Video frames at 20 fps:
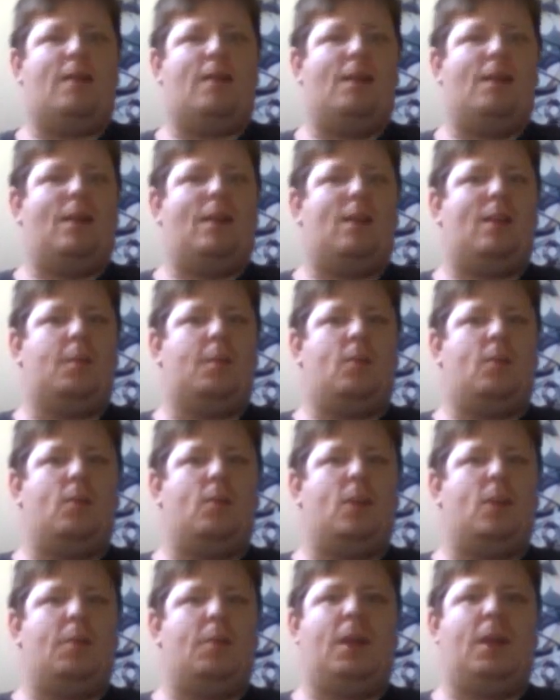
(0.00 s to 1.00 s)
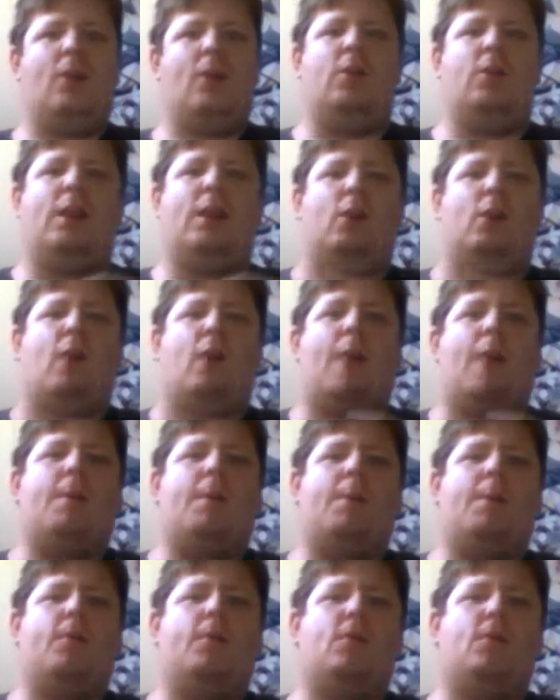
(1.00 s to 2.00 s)
and the next episode is going to be kind of like the wrap
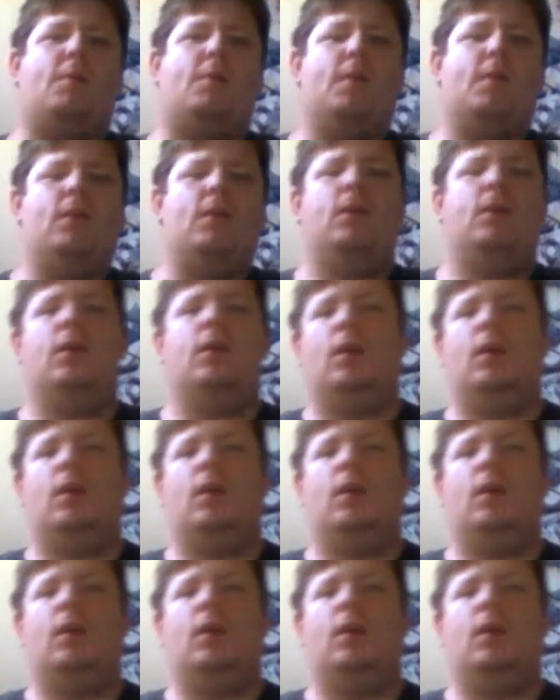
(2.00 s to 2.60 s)
up or something.